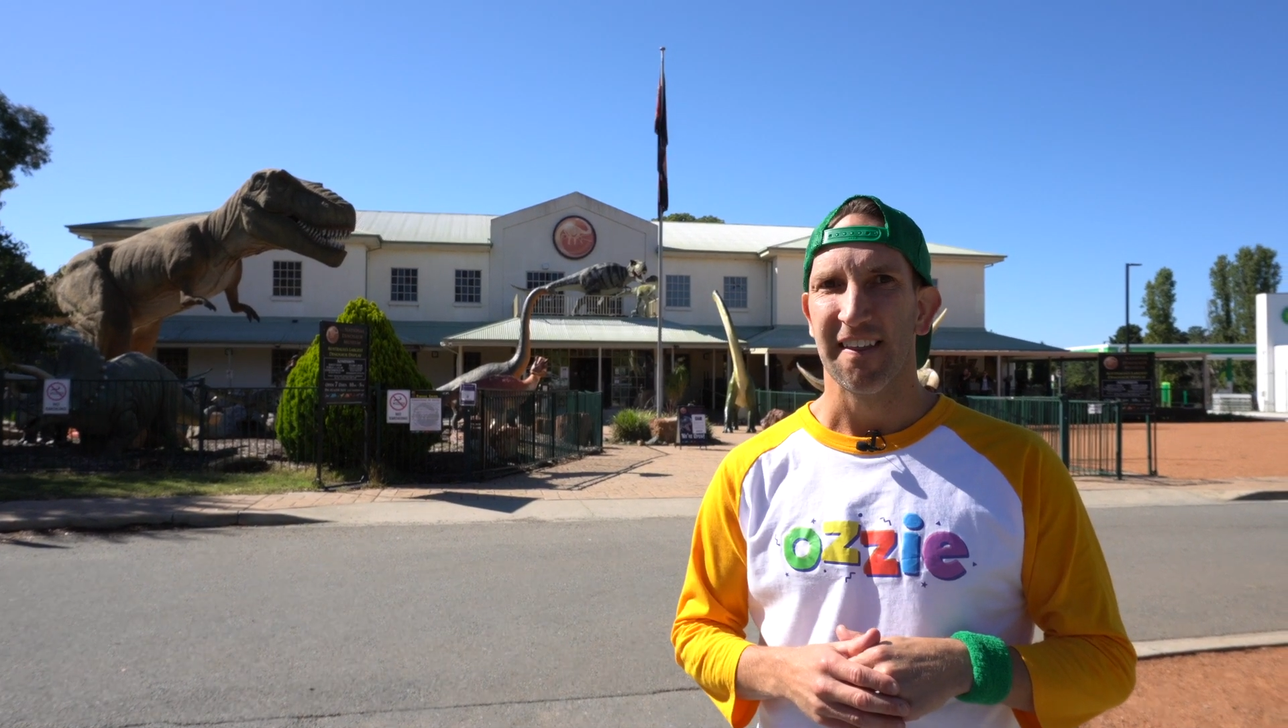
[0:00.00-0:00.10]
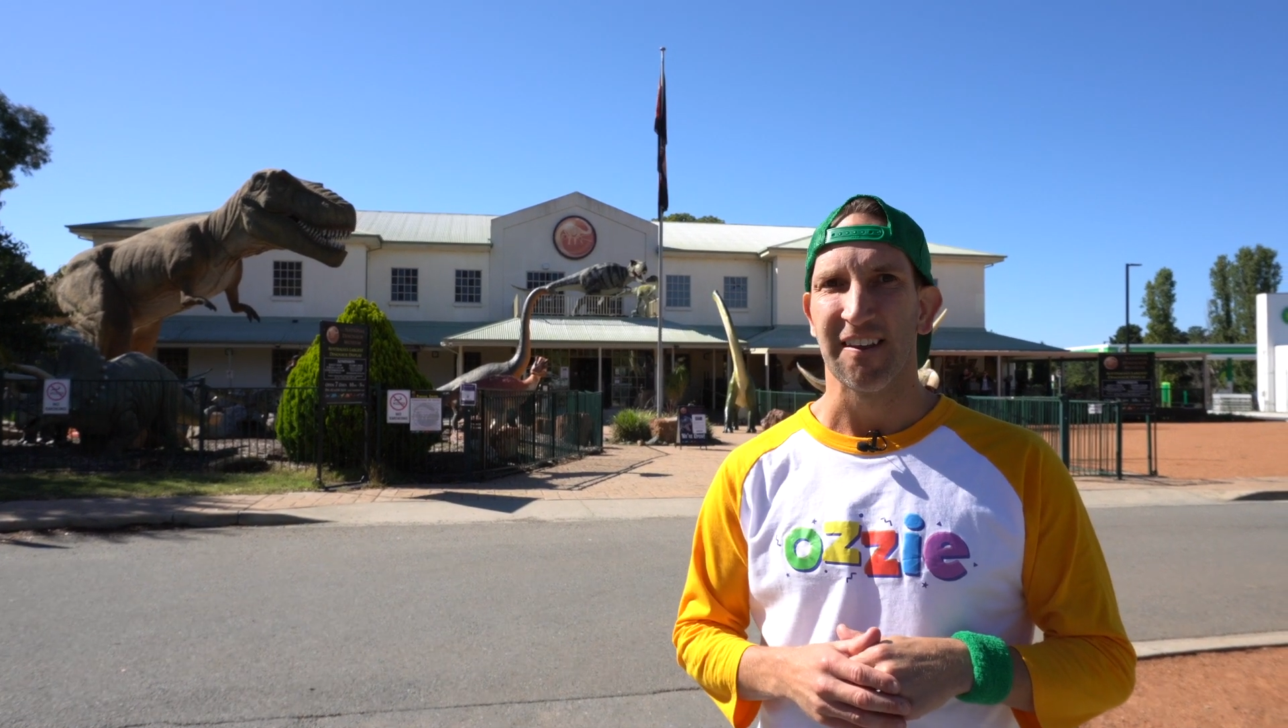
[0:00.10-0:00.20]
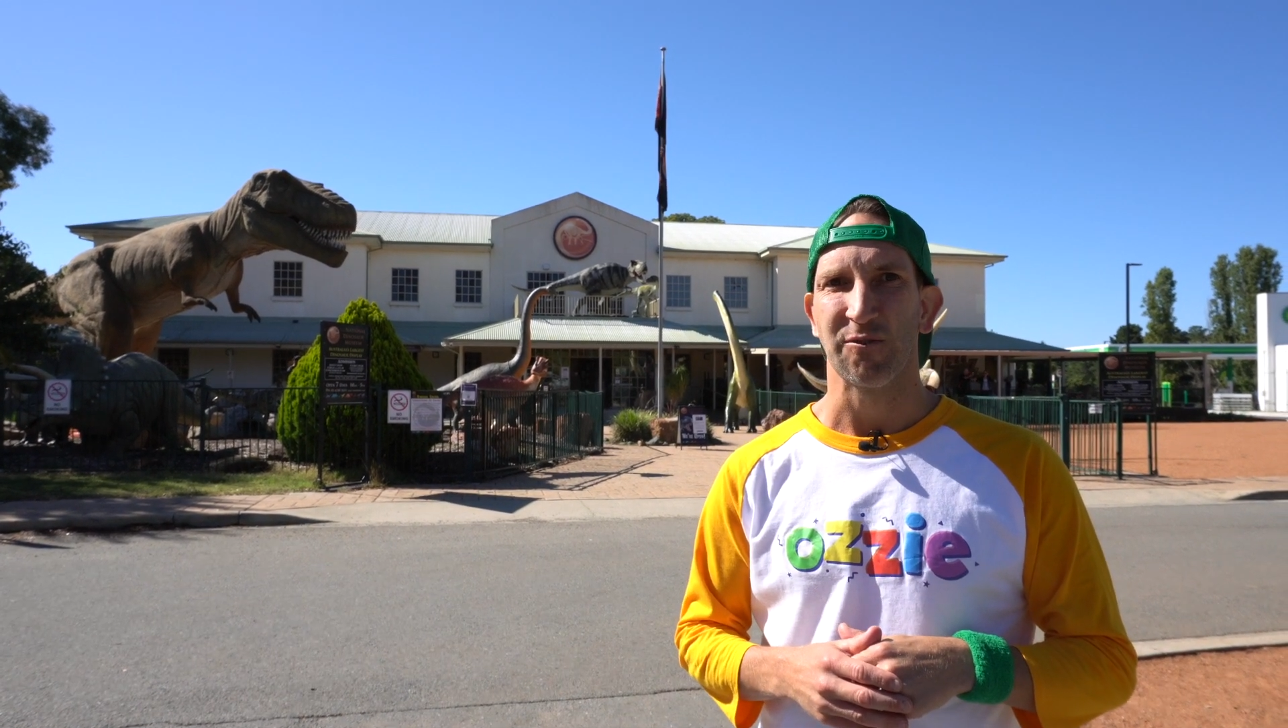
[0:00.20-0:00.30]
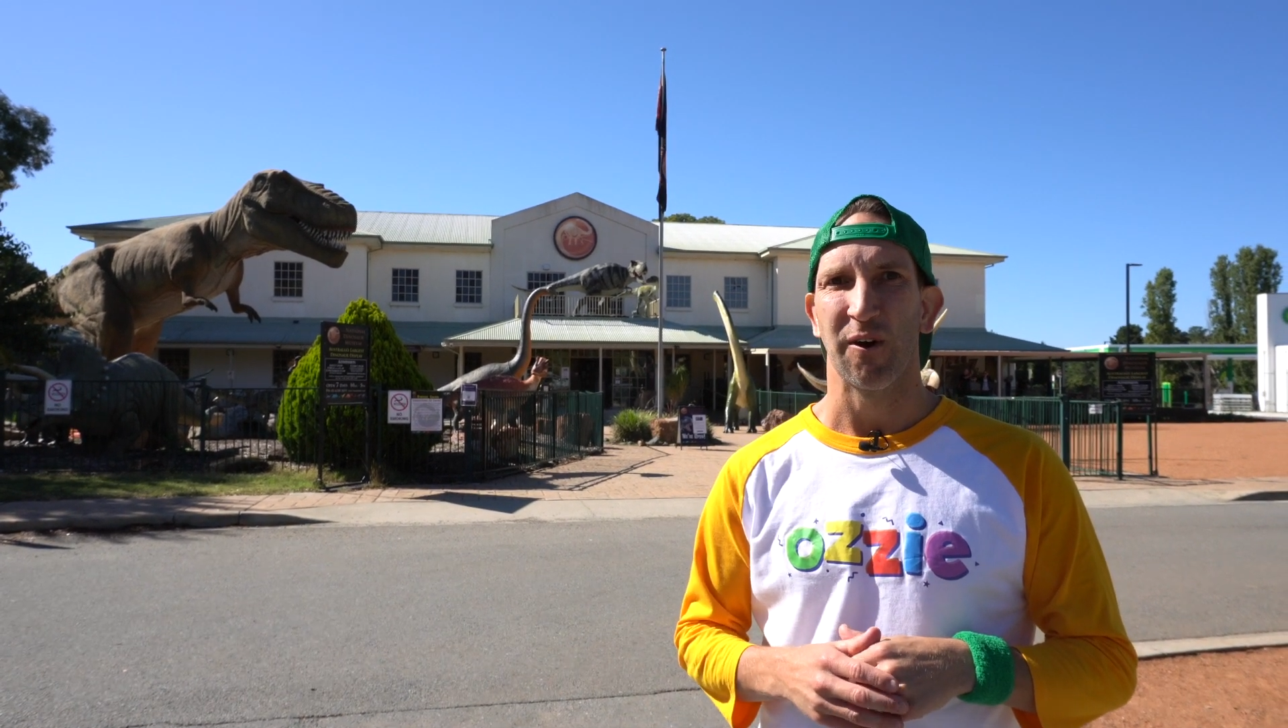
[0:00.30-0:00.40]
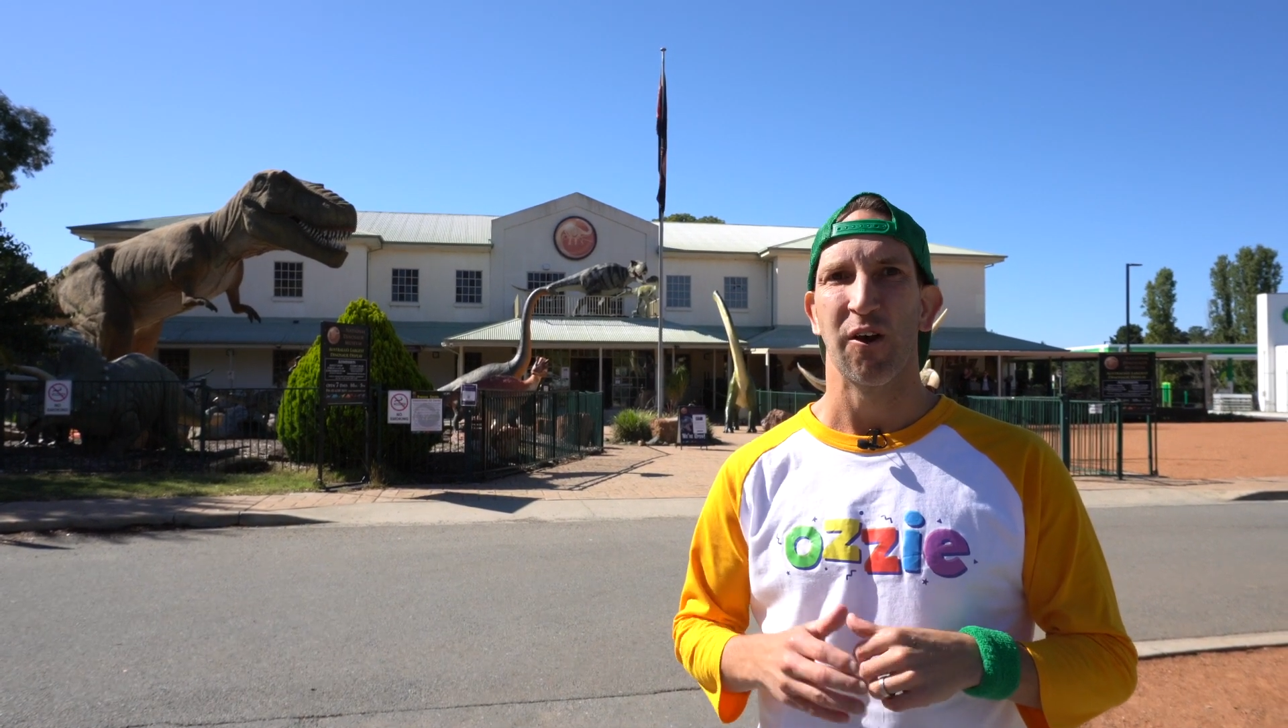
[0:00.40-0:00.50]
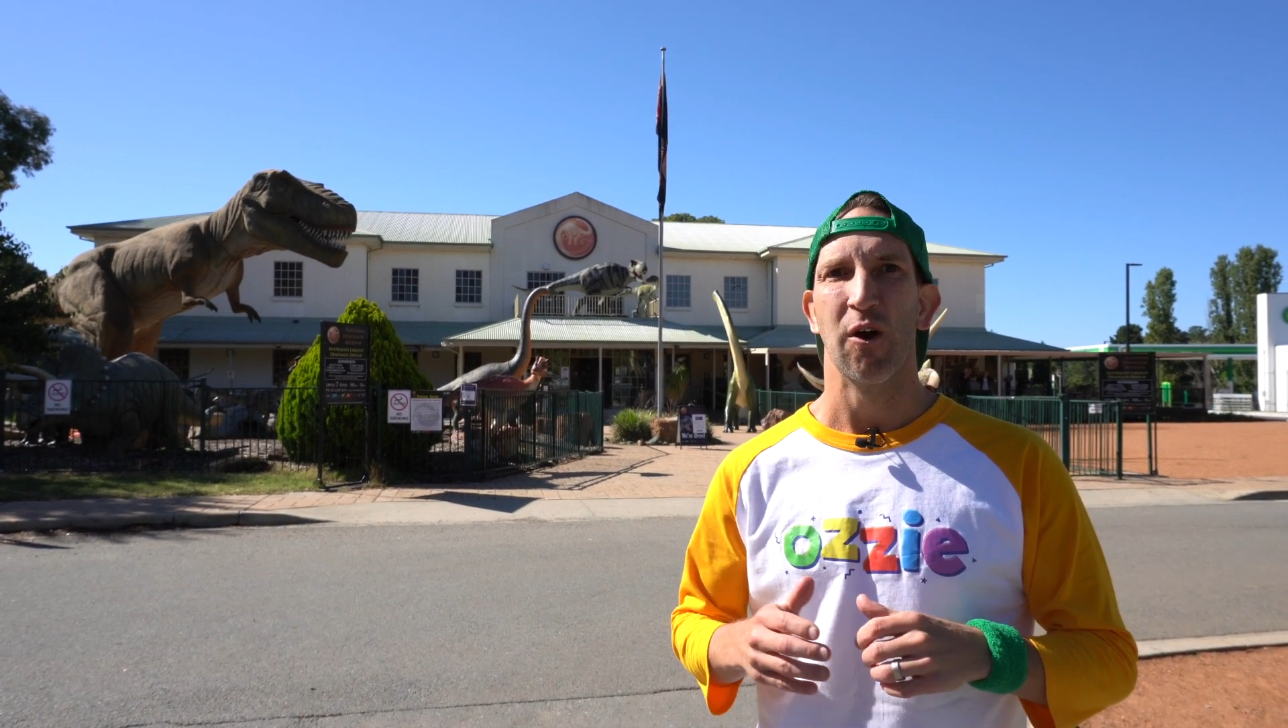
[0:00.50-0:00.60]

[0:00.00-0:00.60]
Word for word: That's right, a